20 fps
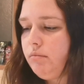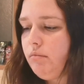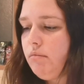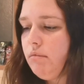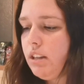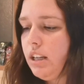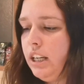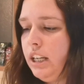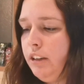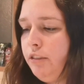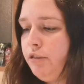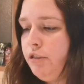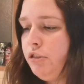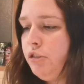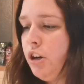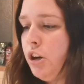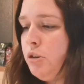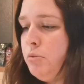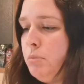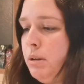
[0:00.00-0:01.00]
if you
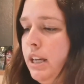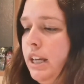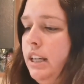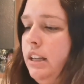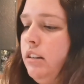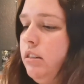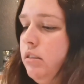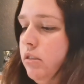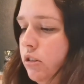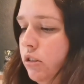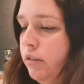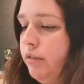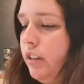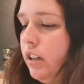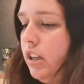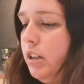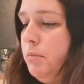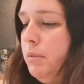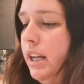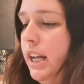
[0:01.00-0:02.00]
know me or
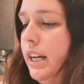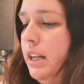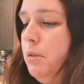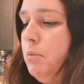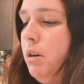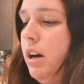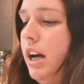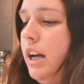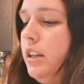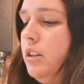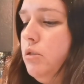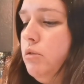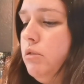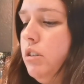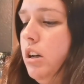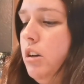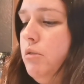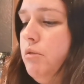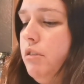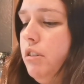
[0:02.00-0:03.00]
follow me anywhere, you'll
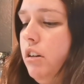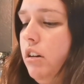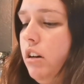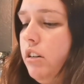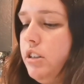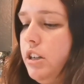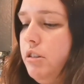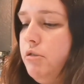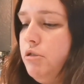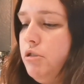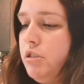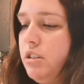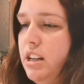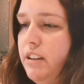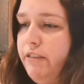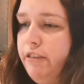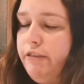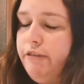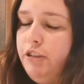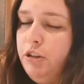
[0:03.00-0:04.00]
know that I don't just
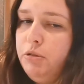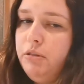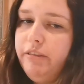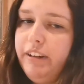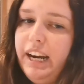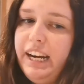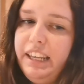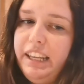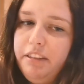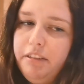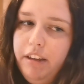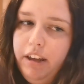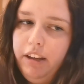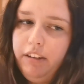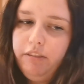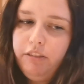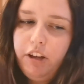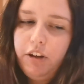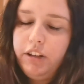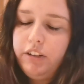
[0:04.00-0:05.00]
have a few of
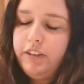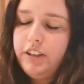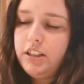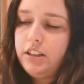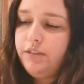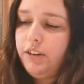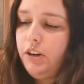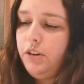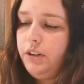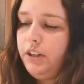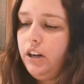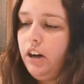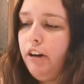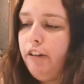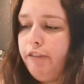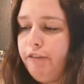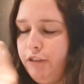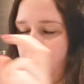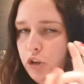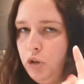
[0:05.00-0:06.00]
anything. The only reason I've only got a
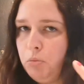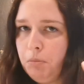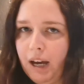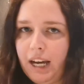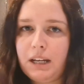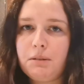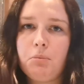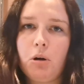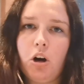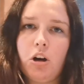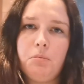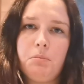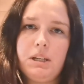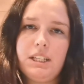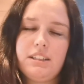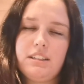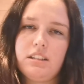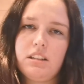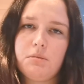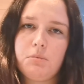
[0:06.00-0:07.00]
few magpie
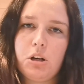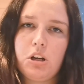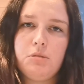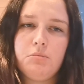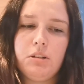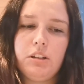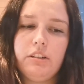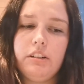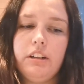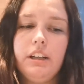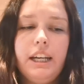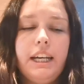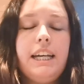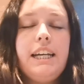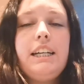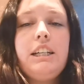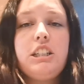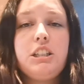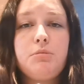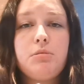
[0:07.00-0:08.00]
bits at the moment
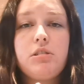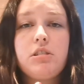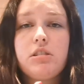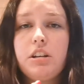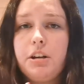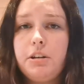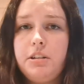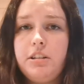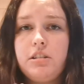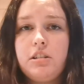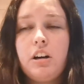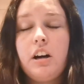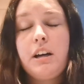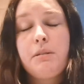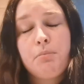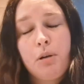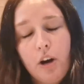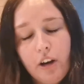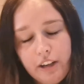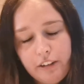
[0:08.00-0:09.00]
is because I only
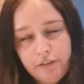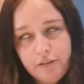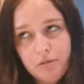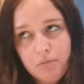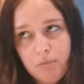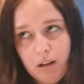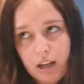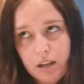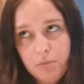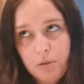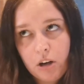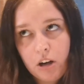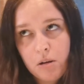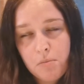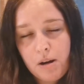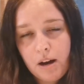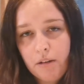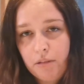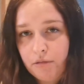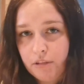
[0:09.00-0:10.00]
started buying from magpie
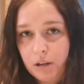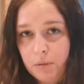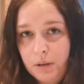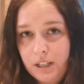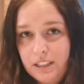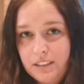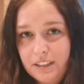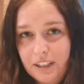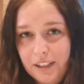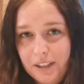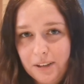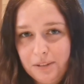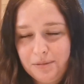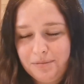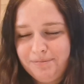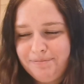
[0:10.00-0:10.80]
about three weeks ago.